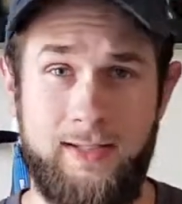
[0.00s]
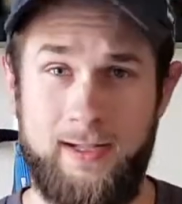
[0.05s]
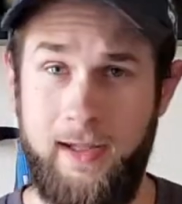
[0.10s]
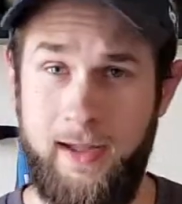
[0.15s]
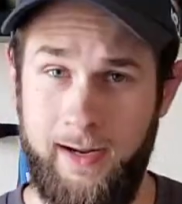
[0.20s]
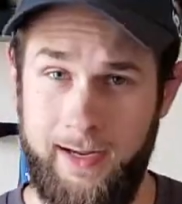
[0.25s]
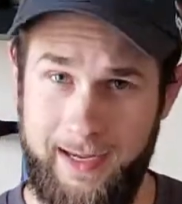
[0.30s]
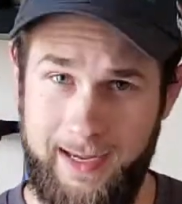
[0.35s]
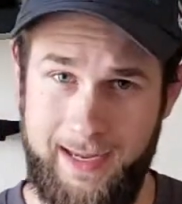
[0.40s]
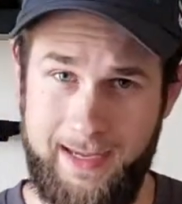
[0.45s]

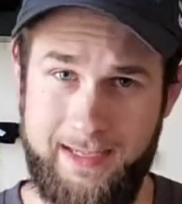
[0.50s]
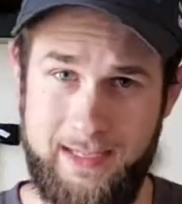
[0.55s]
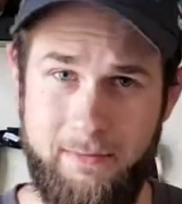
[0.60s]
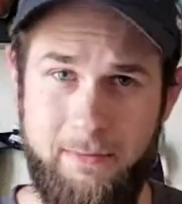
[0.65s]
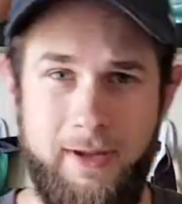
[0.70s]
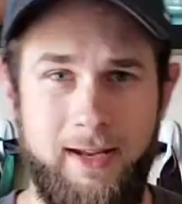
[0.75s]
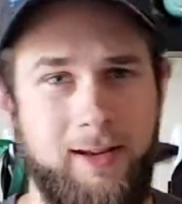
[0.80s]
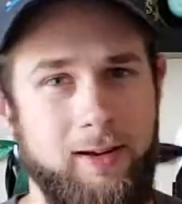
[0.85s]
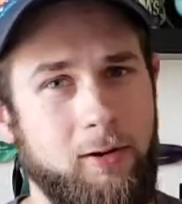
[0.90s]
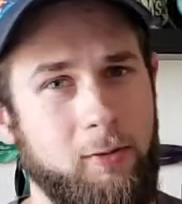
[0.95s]
Again,
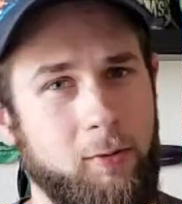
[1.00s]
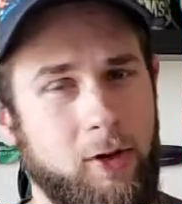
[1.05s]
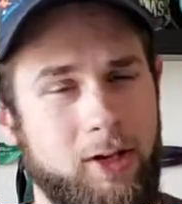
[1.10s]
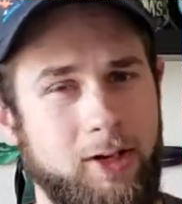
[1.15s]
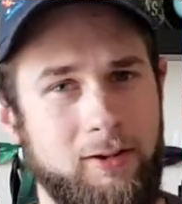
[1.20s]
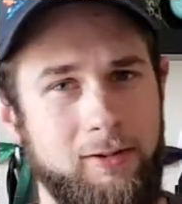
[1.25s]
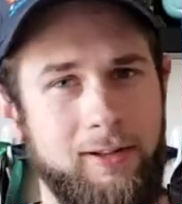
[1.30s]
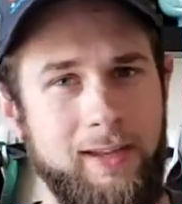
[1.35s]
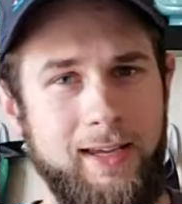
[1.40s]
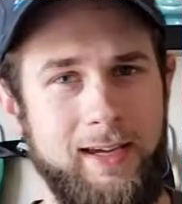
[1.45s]
depending on where
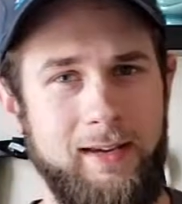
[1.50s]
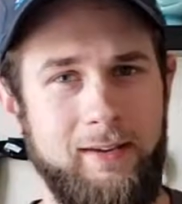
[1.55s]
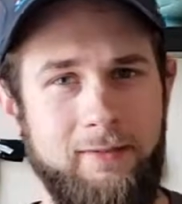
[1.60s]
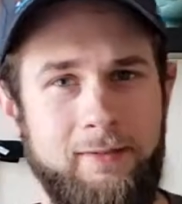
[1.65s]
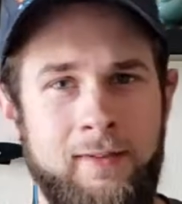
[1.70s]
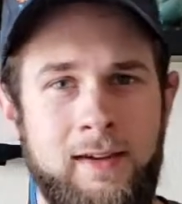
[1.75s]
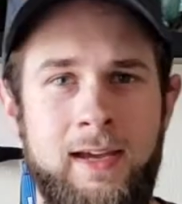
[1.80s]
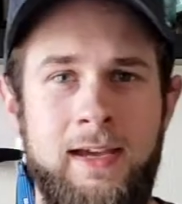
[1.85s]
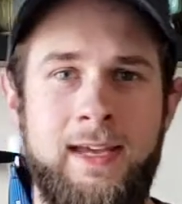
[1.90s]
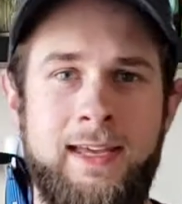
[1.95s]
you live,
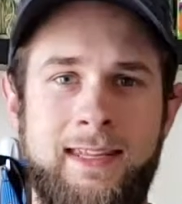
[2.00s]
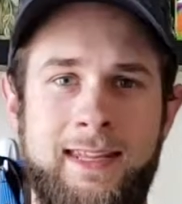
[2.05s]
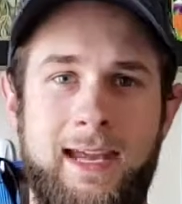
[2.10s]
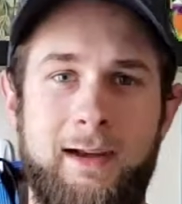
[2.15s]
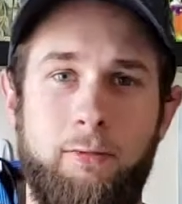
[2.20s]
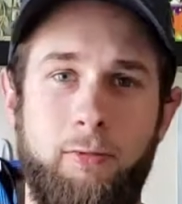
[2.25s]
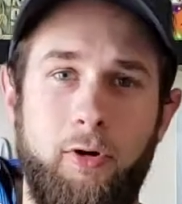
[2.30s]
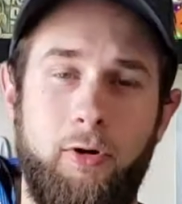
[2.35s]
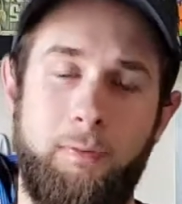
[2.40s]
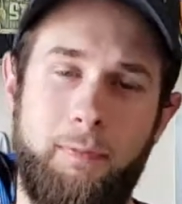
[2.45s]
they
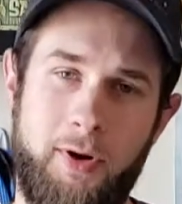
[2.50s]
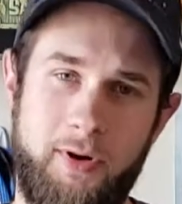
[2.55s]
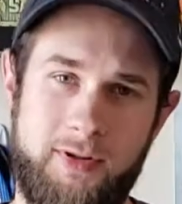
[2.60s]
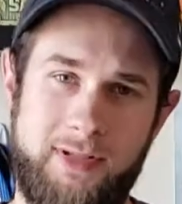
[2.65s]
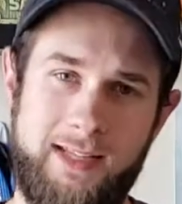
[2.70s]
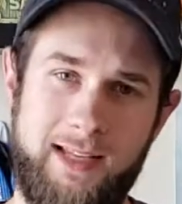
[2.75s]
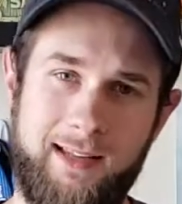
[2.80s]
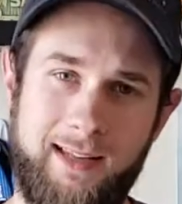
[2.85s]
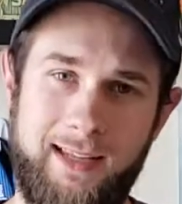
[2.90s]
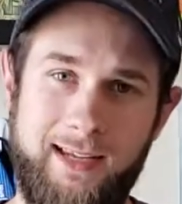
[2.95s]
will
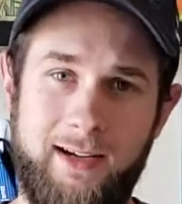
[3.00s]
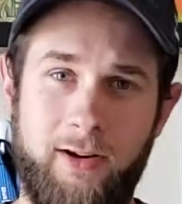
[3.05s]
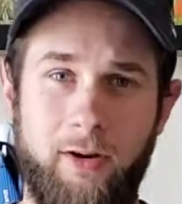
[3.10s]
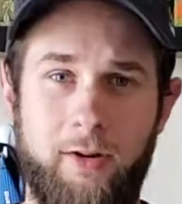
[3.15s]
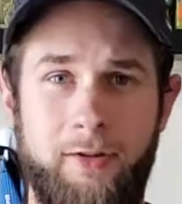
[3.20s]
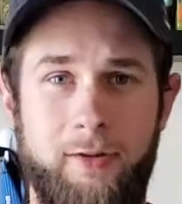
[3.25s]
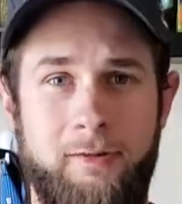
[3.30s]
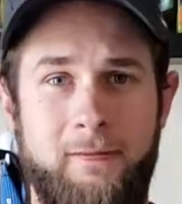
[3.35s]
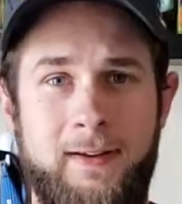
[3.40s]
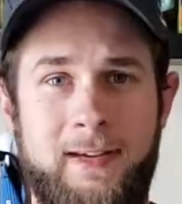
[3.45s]
post a link on
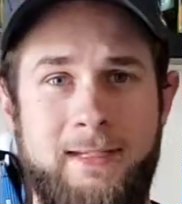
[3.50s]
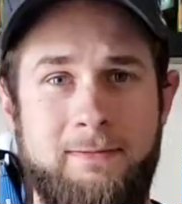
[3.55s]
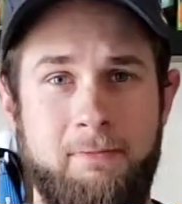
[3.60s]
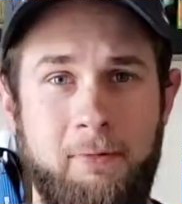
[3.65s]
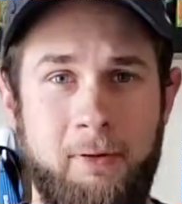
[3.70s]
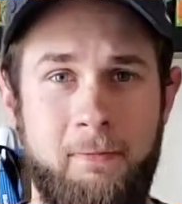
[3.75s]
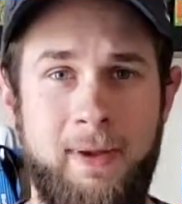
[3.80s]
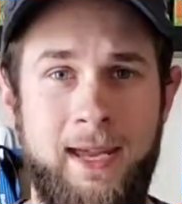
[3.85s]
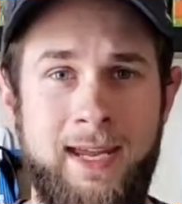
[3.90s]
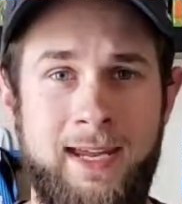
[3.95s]
their
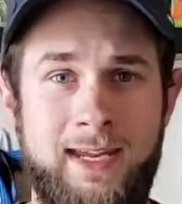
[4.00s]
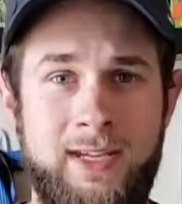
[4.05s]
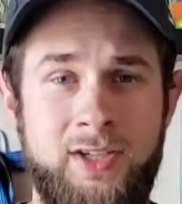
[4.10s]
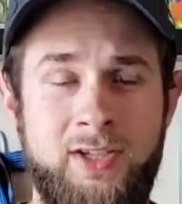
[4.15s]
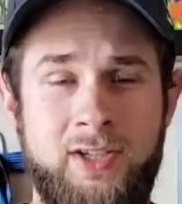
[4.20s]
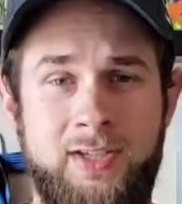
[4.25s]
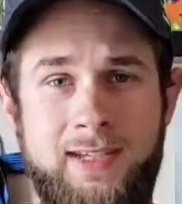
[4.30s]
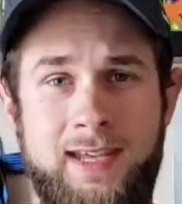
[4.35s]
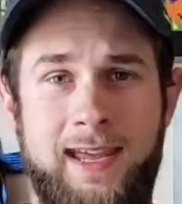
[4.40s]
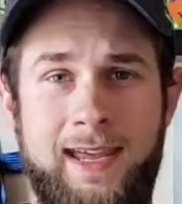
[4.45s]
Facebook
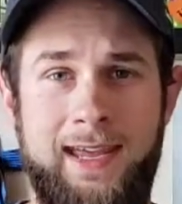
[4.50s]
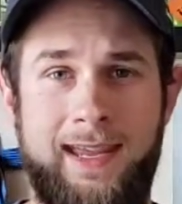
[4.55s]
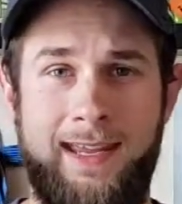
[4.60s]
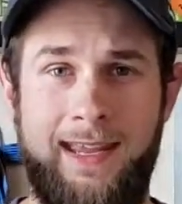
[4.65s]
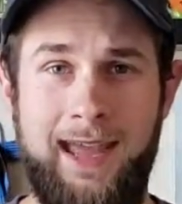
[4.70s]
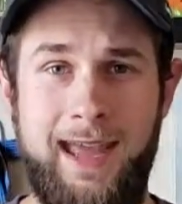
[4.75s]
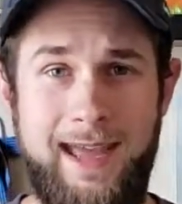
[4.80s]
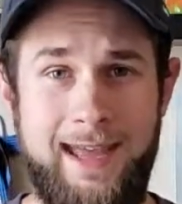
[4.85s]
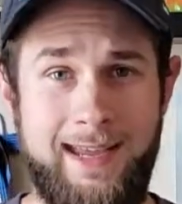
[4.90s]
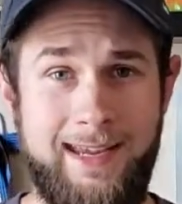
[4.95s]
page saying,
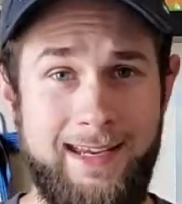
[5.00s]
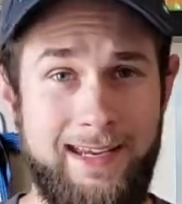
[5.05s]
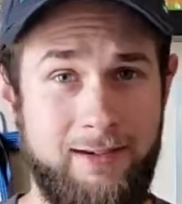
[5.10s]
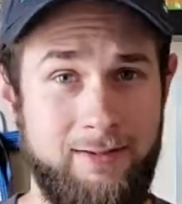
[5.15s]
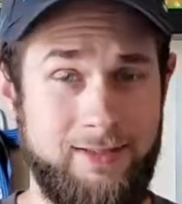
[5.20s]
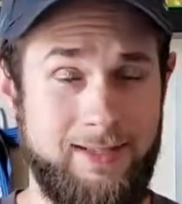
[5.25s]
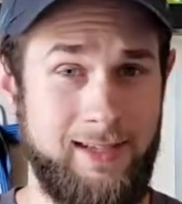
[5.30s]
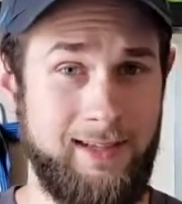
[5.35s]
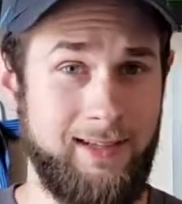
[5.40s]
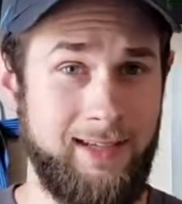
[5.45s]
hey,
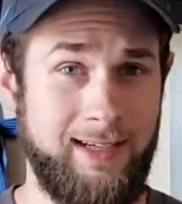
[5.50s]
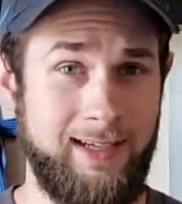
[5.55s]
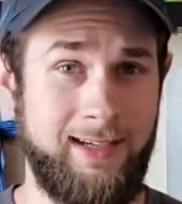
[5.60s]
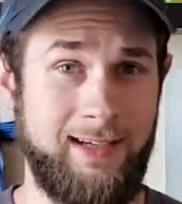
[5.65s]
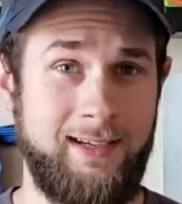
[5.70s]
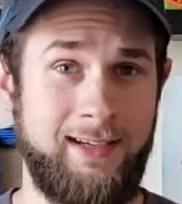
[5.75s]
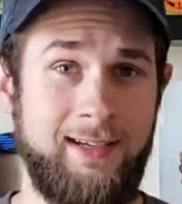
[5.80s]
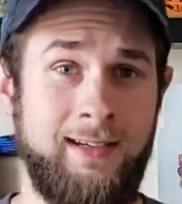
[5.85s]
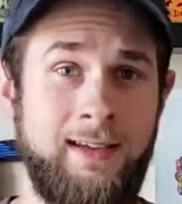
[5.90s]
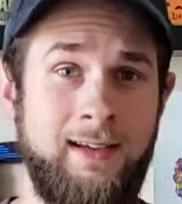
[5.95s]
here's the
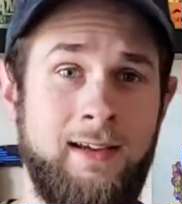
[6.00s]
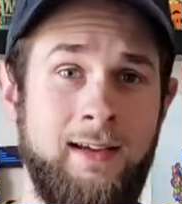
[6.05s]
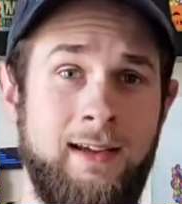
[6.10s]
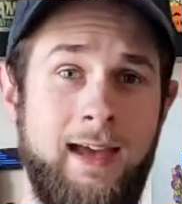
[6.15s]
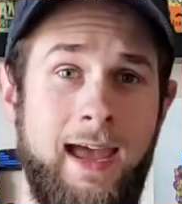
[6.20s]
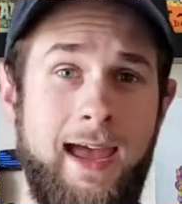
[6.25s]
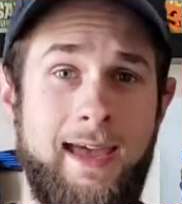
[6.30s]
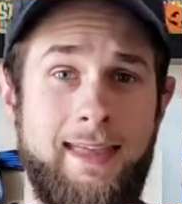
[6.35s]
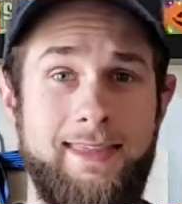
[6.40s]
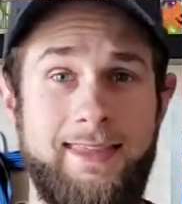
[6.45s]
link,
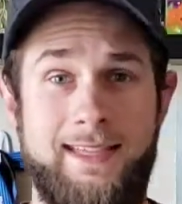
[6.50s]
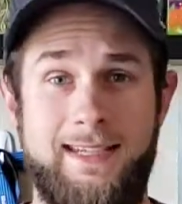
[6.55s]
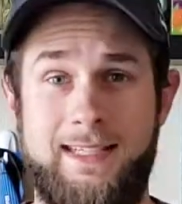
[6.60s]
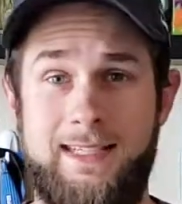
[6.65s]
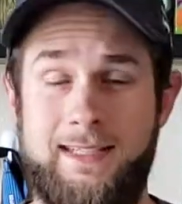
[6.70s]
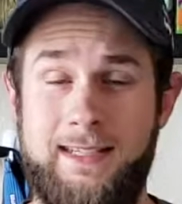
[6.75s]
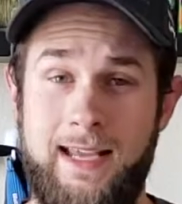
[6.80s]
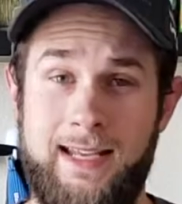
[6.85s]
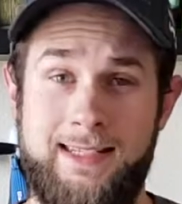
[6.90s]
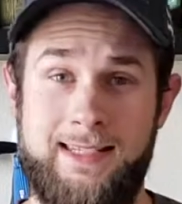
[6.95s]
and
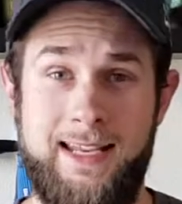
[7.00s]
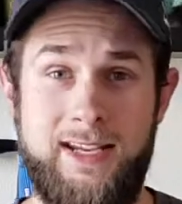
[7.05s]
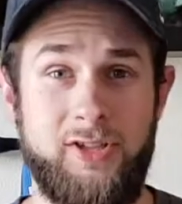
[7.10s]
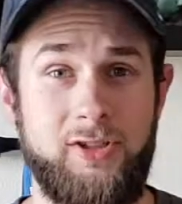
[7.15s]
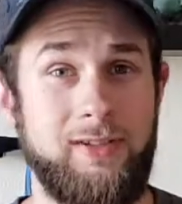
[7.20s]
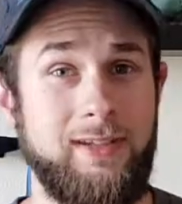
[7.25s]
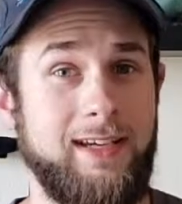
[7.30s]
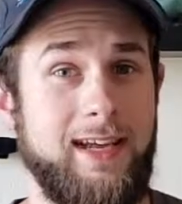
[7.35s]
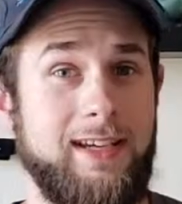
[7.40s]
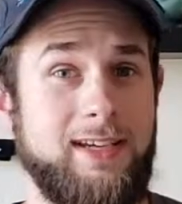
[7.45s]
this
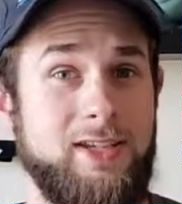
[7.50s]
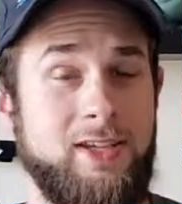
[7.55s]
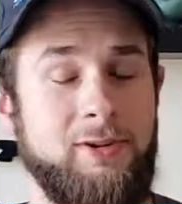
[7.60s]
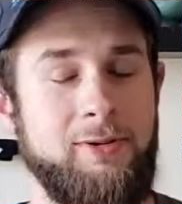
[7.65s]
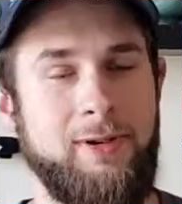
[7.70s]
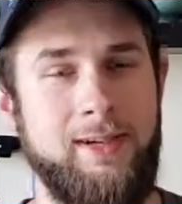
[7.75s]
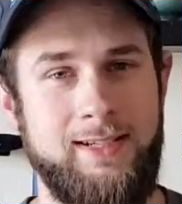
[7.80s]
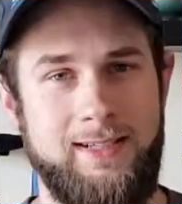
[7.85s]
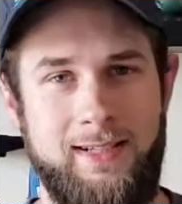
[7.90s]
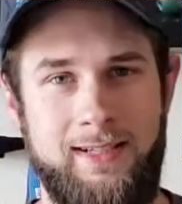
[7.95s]
essentially gets you
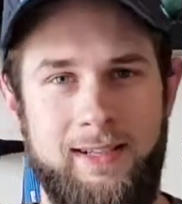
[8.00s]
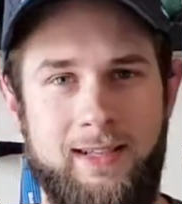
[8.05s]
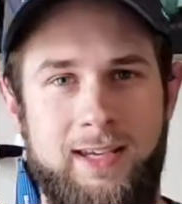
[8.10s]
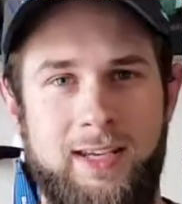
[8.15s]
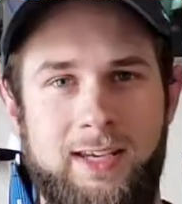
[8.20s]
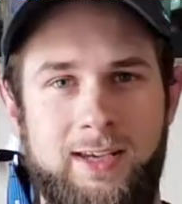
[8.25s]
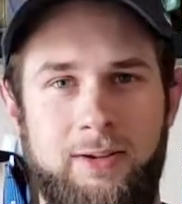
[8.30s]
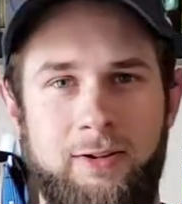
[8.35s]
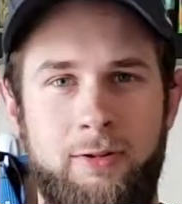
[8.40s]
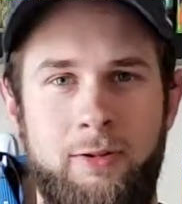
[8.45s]
into the
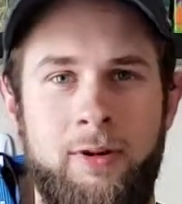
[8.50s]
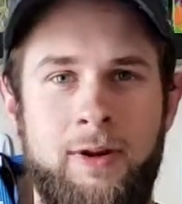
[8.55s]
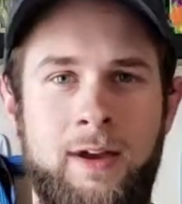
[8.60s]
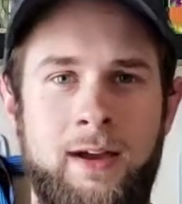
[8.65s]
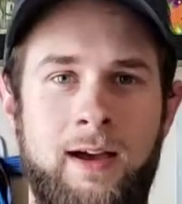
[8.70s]
queue.